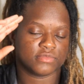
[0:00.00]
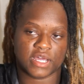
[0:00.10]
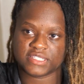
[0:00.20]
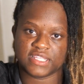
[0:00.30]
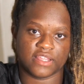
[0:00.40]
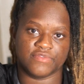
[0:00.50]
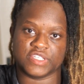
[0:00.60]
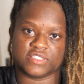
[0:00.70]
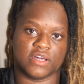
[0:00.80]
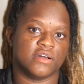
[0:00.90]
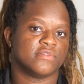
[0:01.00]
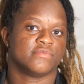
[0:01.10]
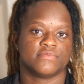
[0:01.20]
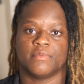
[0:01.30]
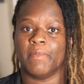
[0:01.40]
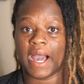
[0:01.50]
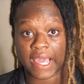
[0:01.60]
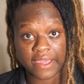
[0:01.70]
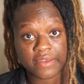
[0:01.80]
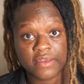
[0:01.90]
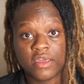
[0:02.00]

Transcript: hasta la vista, bye.